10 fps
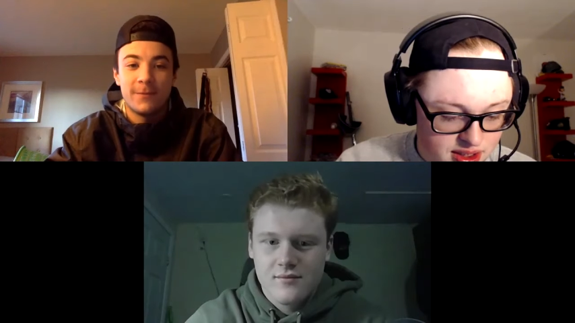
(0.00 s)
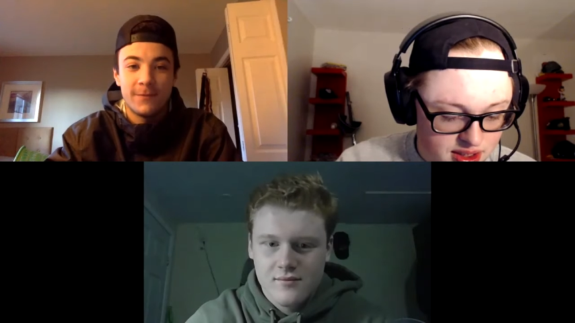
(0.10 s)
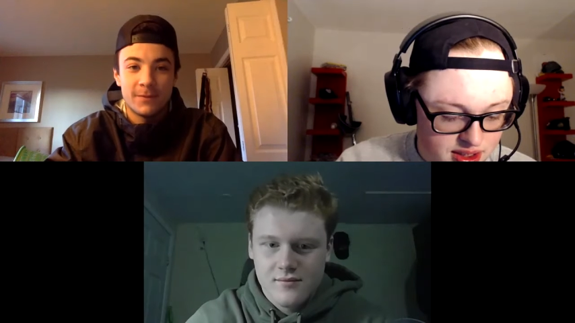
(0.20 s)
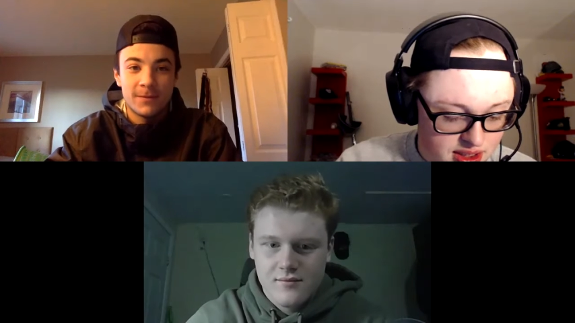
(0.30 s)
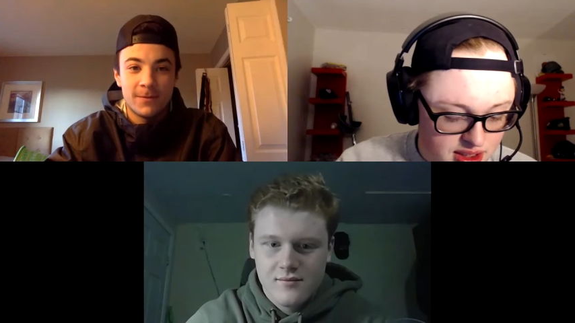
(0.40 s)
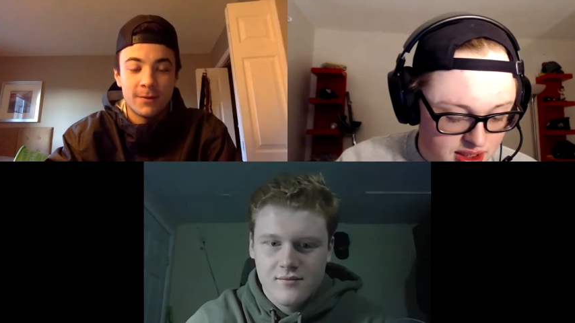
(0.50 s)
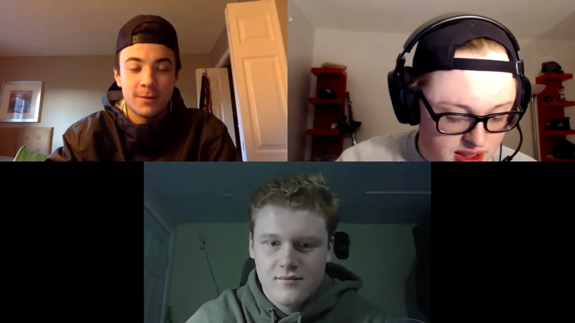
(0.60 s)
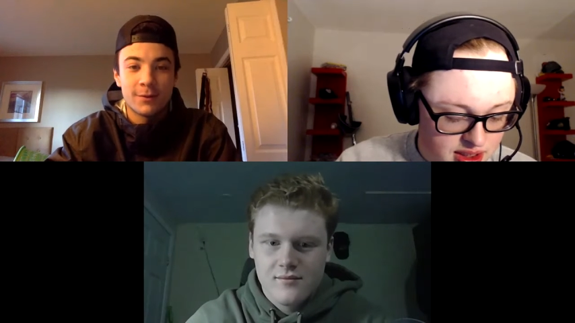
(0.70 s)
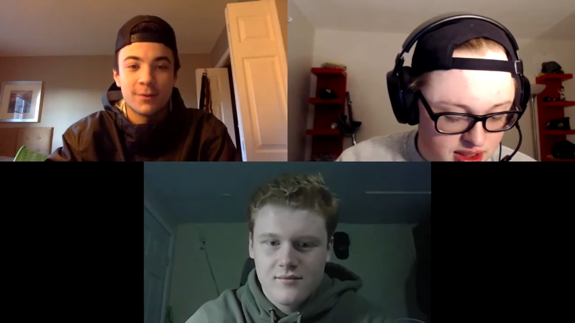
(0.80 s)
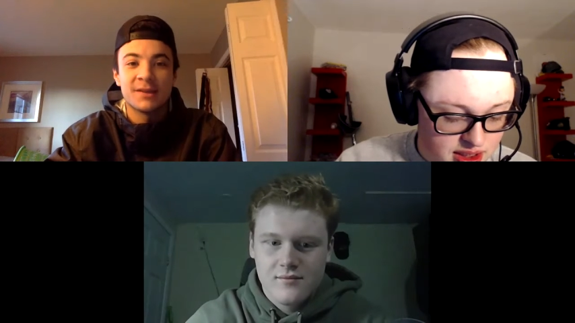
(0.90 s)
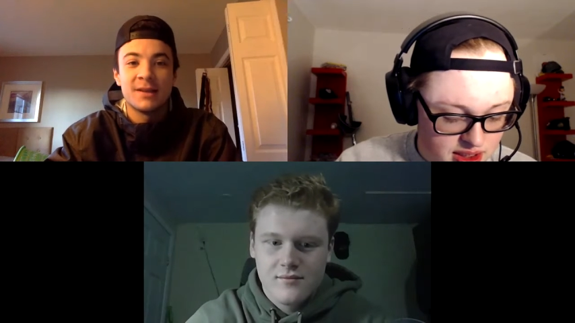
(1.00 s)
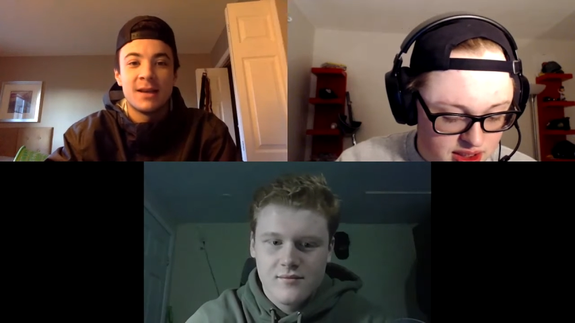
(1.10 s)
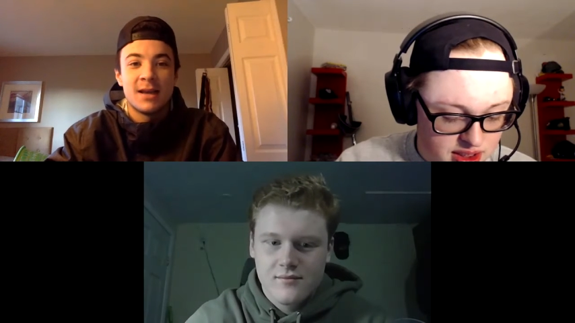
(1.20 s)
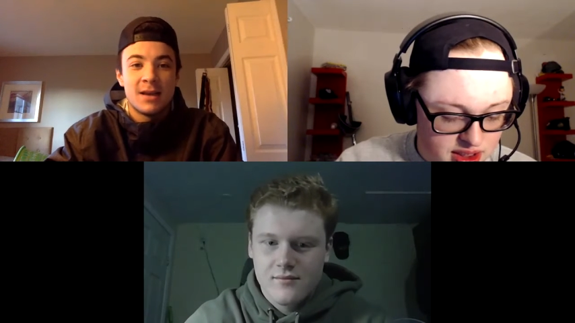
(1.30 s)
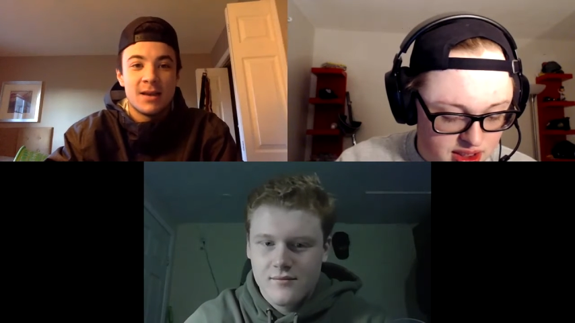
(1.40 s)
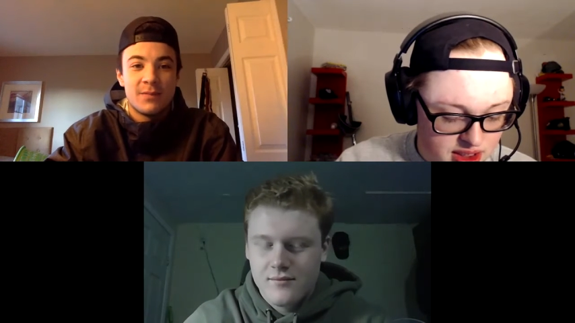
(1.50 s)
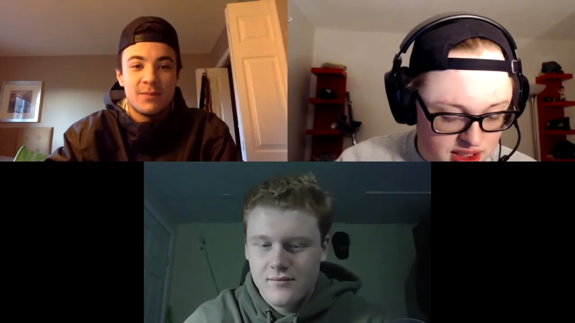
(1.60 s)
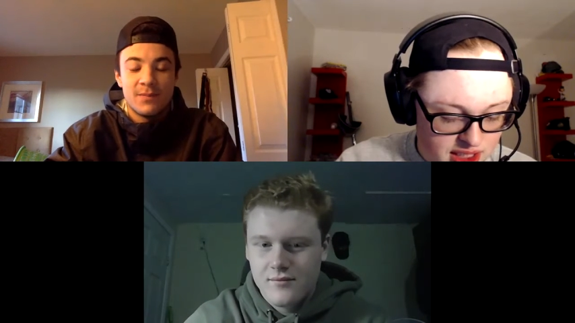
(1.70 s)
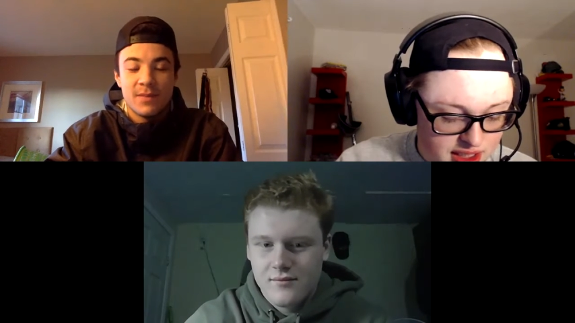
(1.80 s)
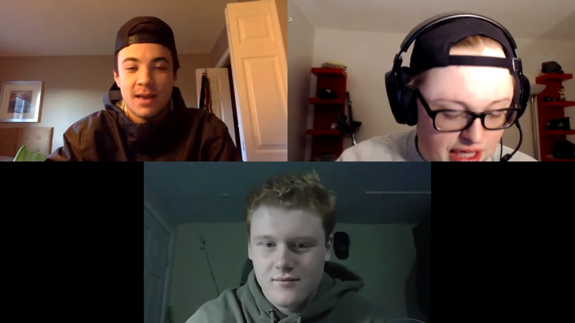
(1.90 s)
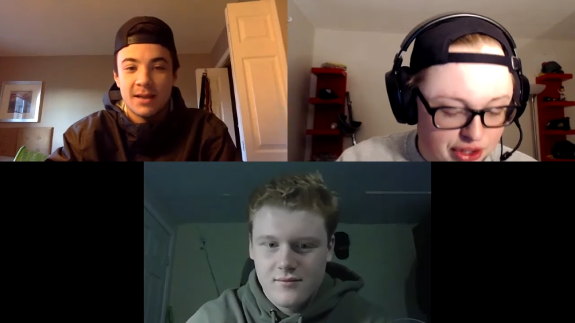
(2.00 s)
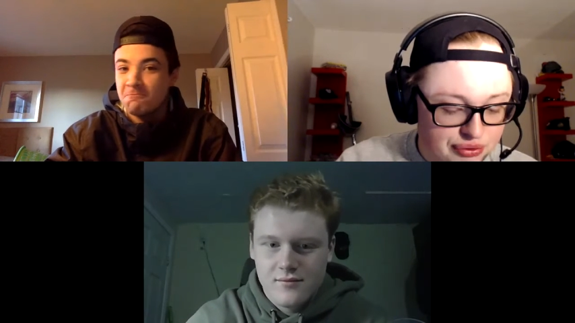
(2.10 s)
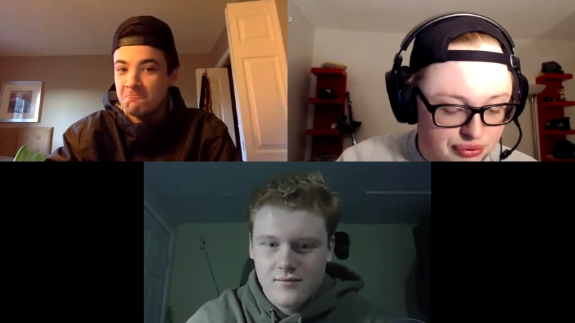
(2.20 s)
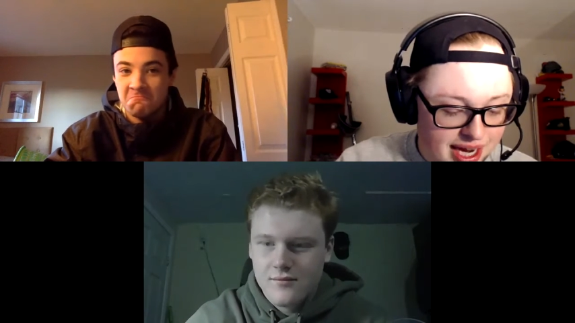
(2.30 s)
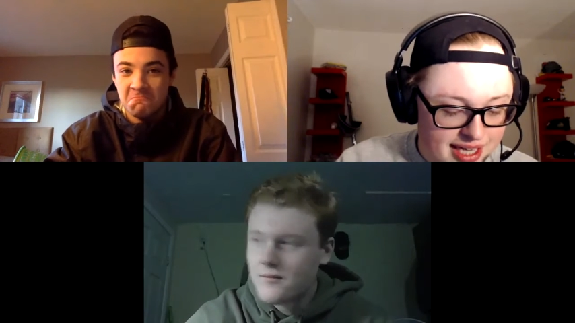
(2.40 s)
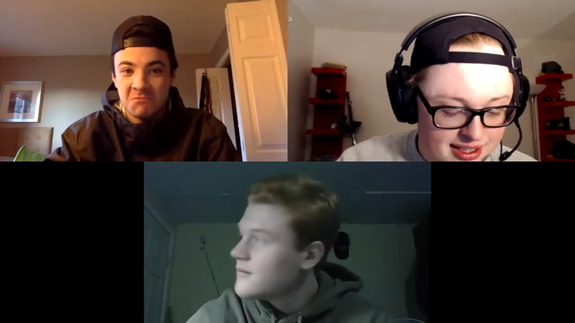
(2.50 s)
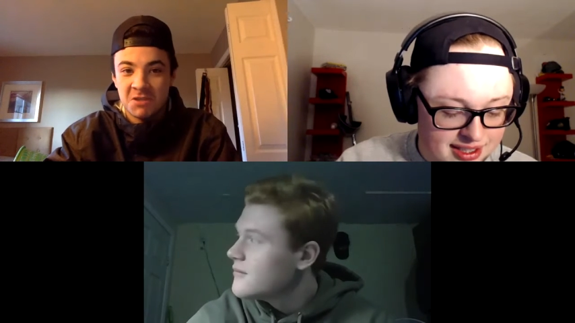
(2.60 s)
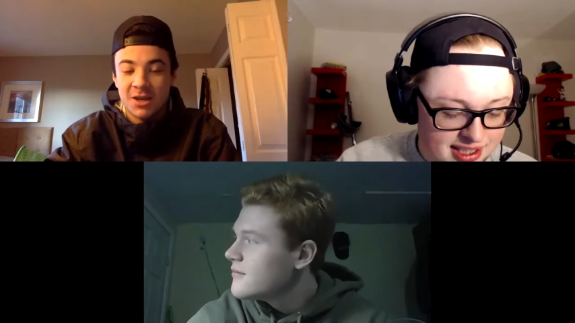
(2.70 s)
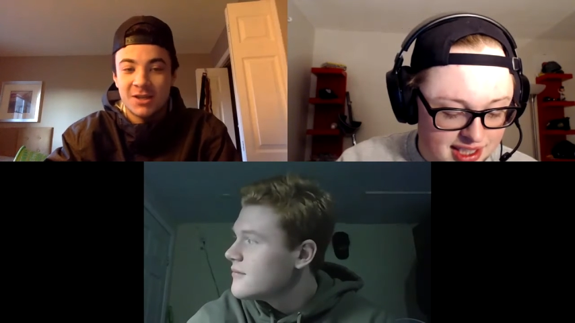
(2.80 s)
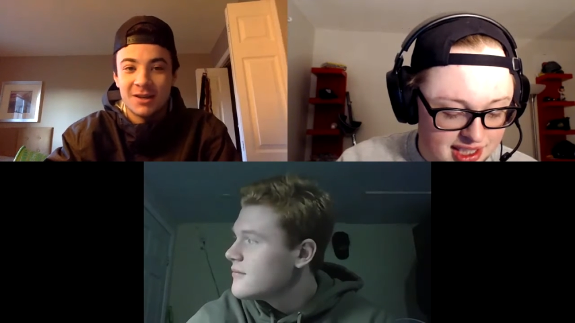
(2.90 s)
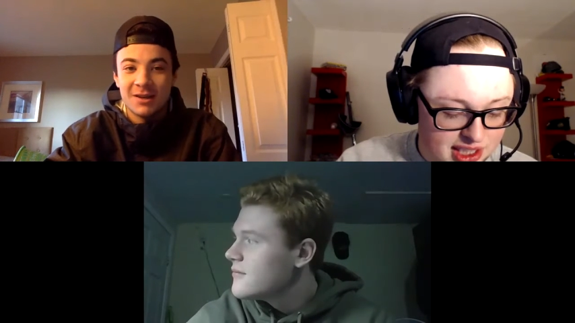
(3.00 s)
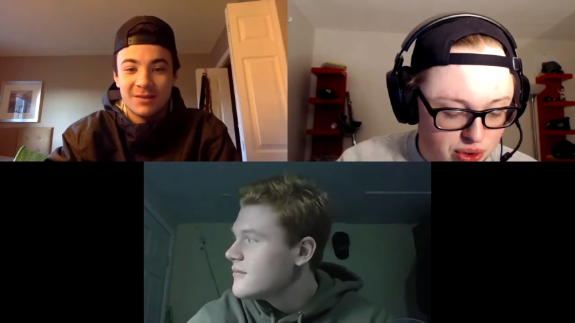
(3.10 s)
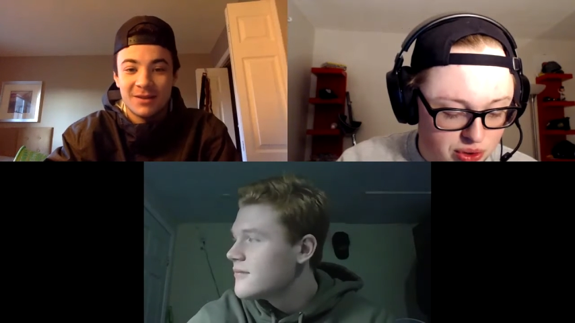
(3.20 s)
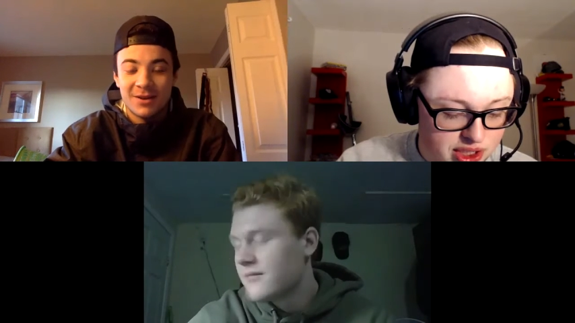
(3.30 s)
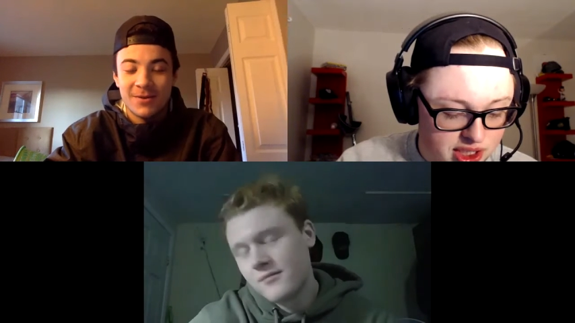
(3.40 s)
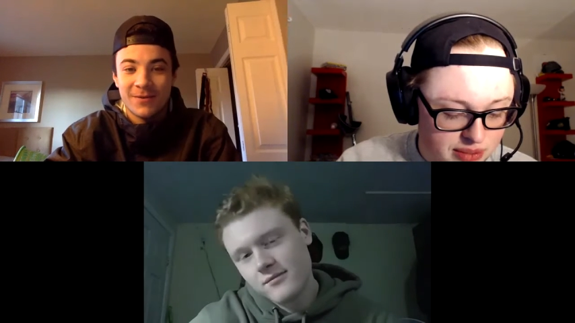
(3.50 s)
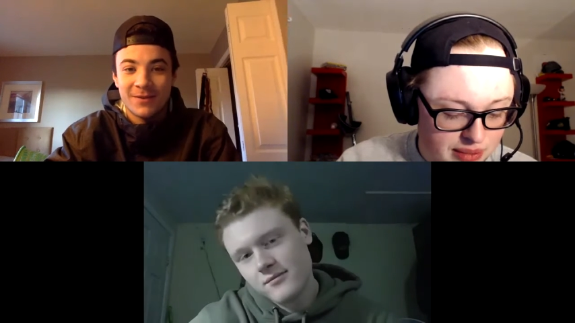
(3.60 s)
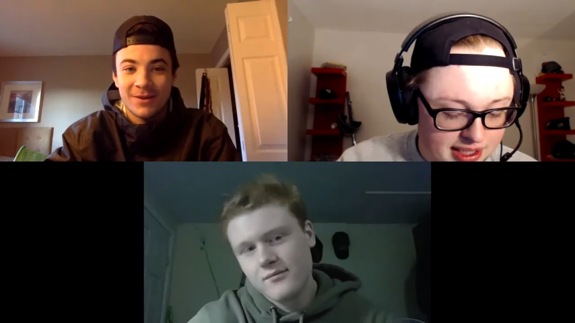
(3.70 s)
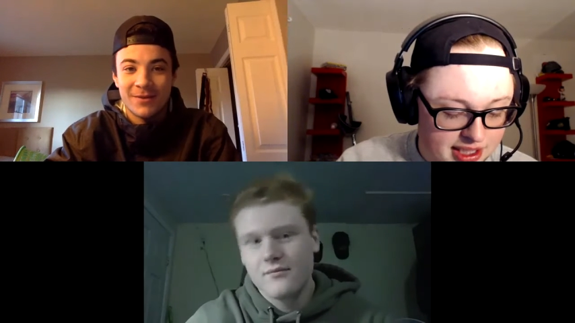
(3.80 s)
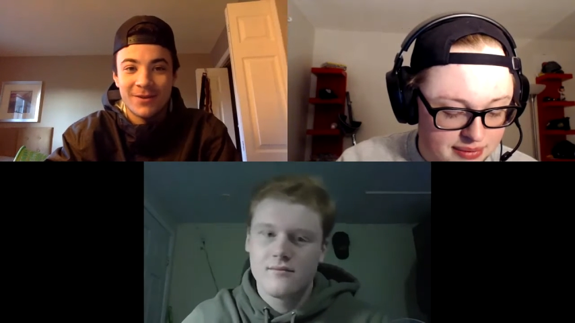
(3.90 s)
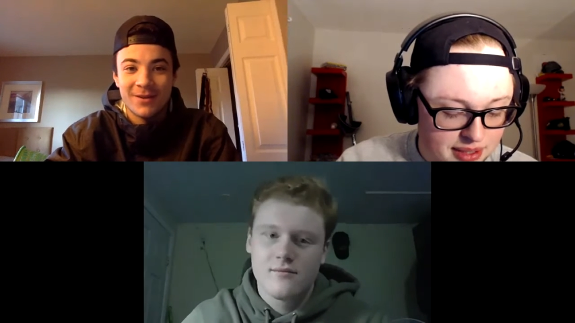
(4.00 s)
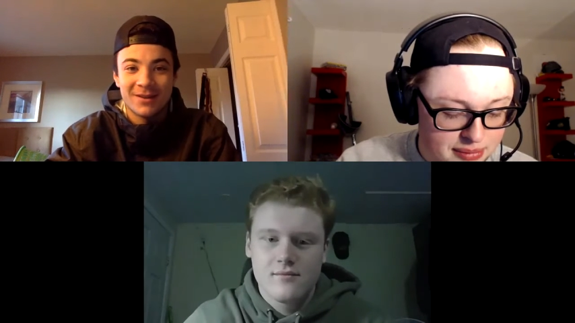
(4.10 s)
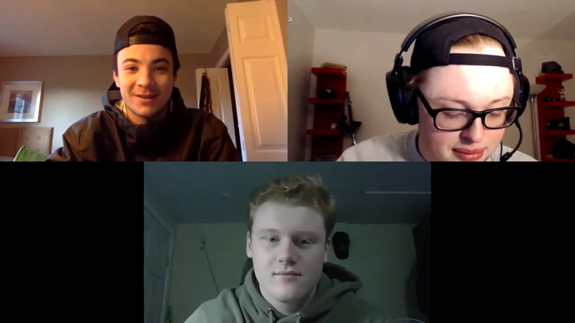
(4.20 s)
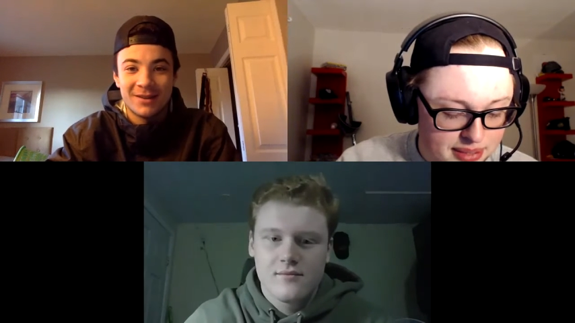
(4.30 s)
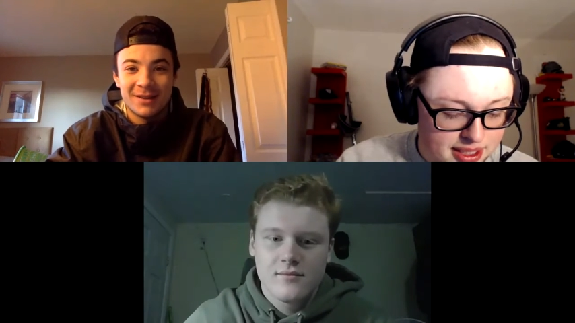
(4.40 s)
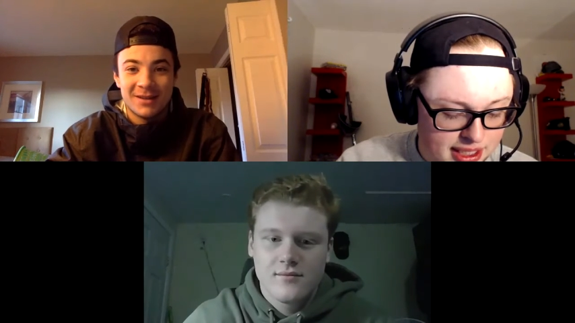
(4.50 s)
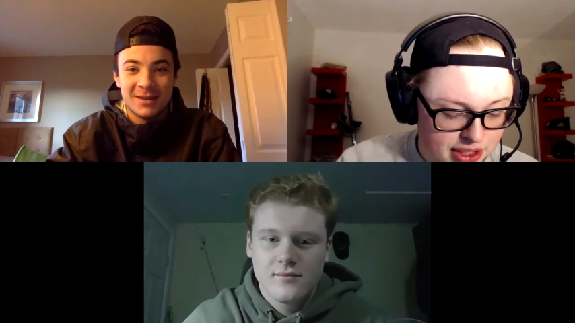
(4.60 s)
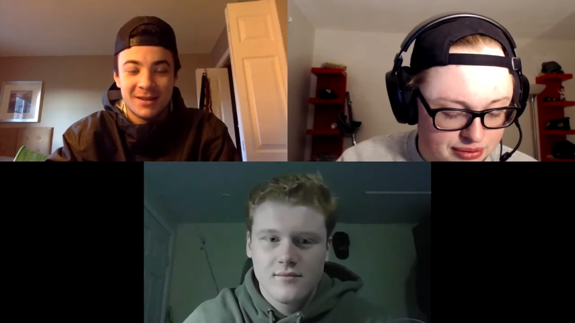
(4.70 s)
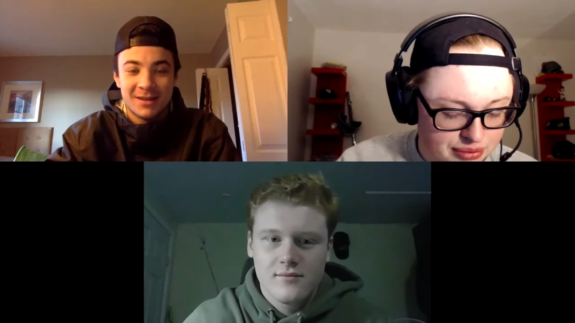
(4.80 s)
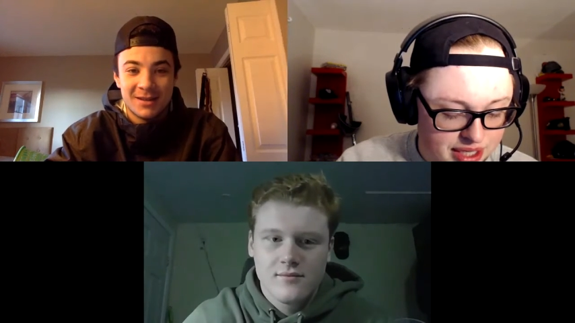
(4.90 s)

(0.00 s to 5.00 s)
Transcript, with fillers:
Speaker 1: some followers. Tell your friends. It's like the old uh, Arrested Development bit. Tell